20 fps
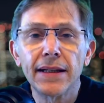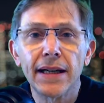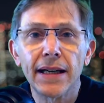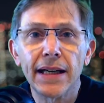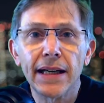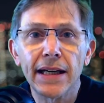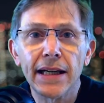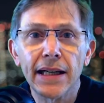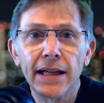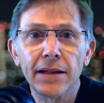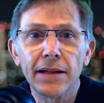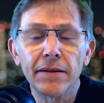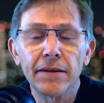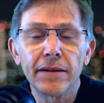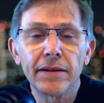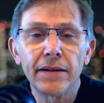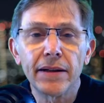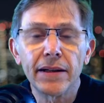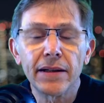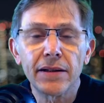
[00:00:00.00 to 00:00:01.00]

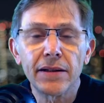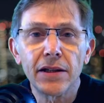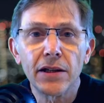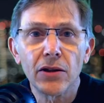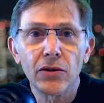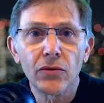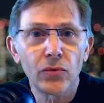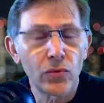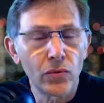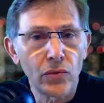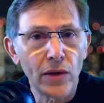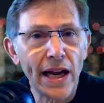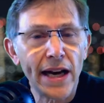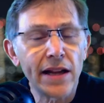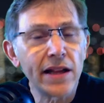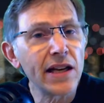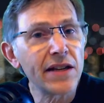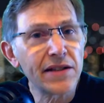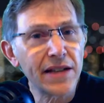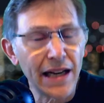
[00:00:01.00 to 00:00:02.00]

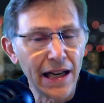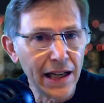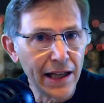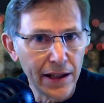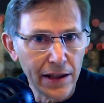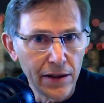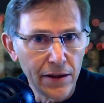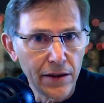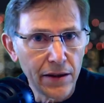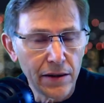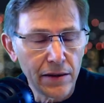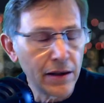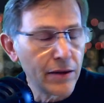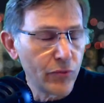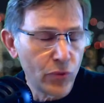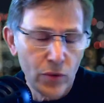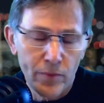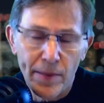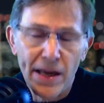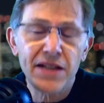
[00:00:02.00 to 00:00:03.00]
Anything that's
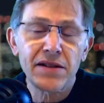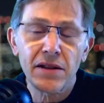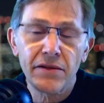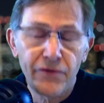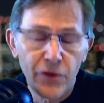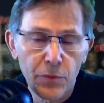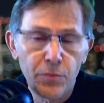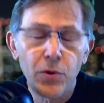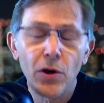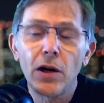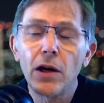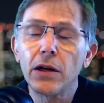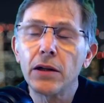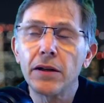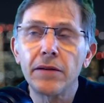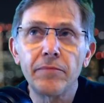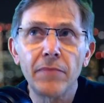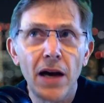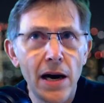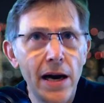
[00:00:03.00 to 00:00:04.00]
got basically football
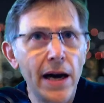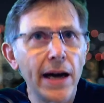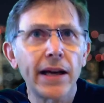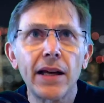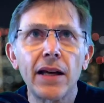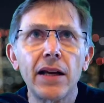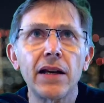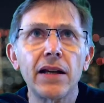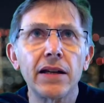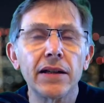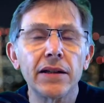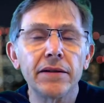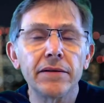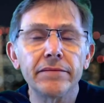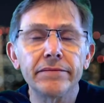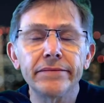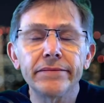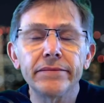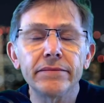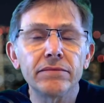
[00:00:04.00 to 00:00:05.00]
and hockey
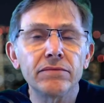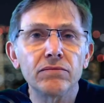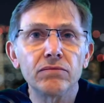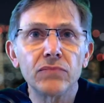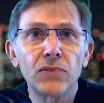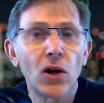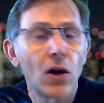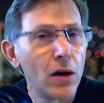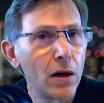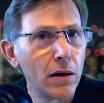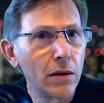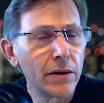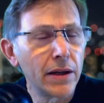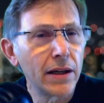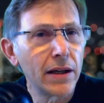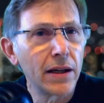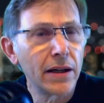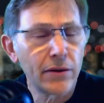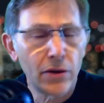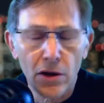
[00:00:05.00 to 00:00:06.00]
and
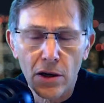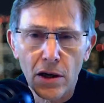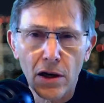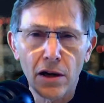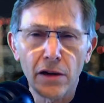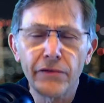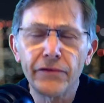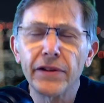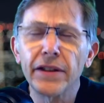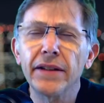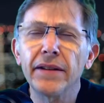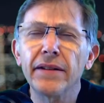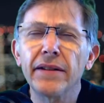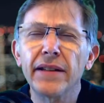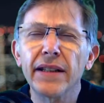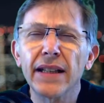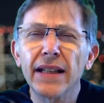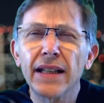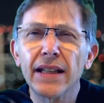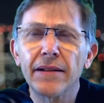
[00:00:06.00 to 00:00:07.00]
golf and
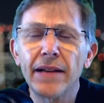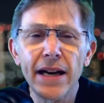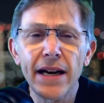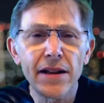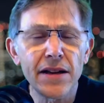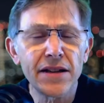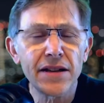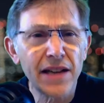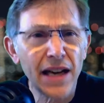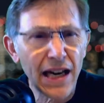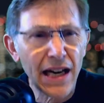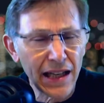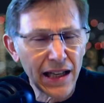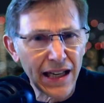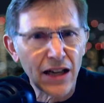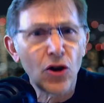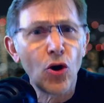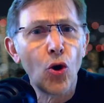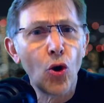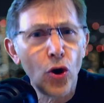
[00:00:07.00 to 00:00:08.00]
anything that's got a
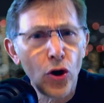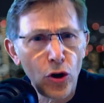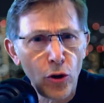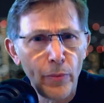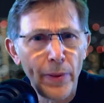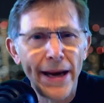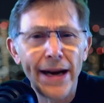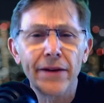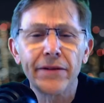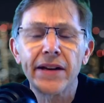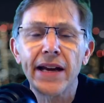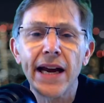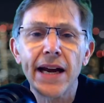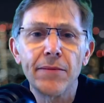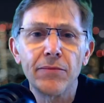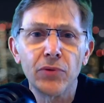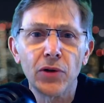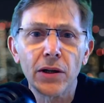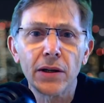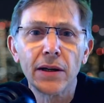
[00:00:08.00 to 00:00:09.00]
coil-bound game
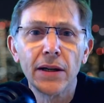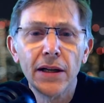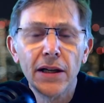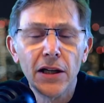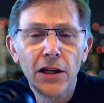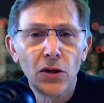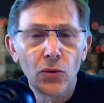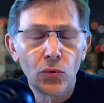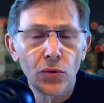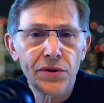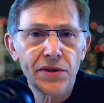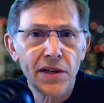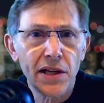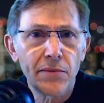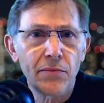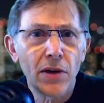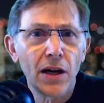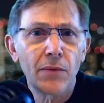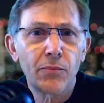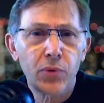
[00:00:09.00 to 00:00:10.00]
book. We'll see
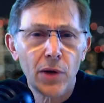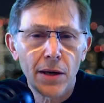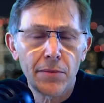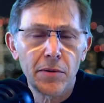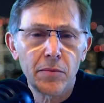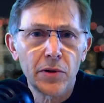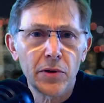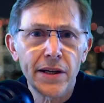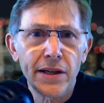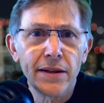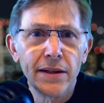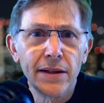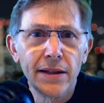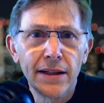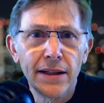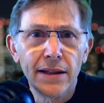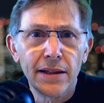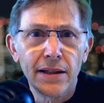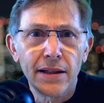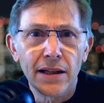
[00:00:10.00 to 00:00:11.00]
probably
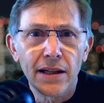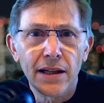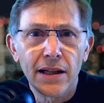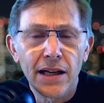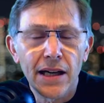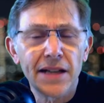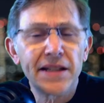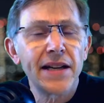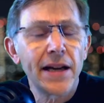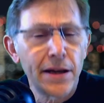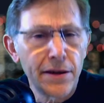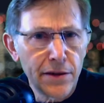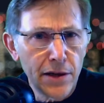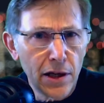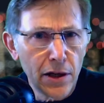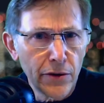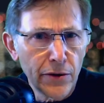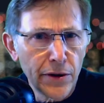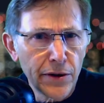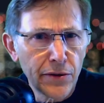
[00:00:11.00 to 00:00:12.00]
a
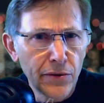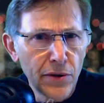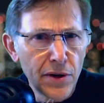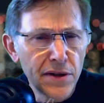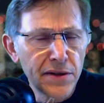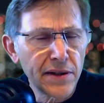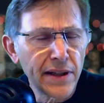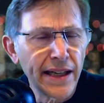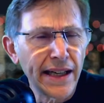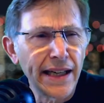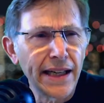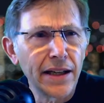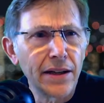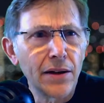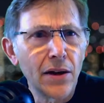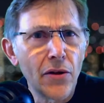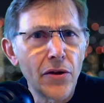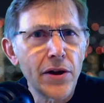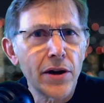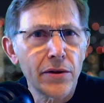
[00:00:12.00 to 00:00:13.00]
$10 increase, and
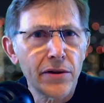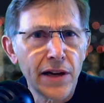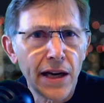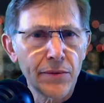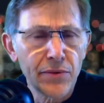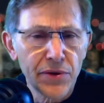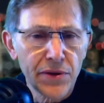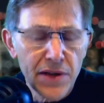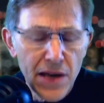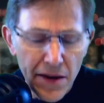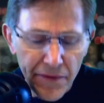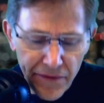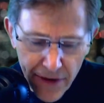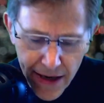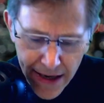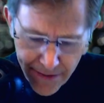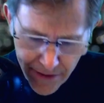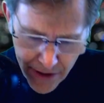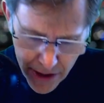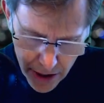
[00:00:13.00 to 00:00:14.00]
the other games will see a
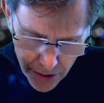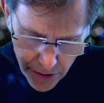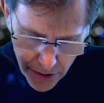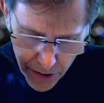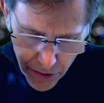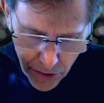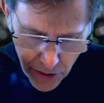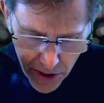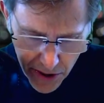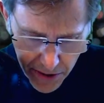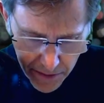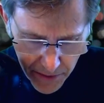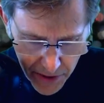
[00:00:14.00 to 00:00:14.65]
$5 increase.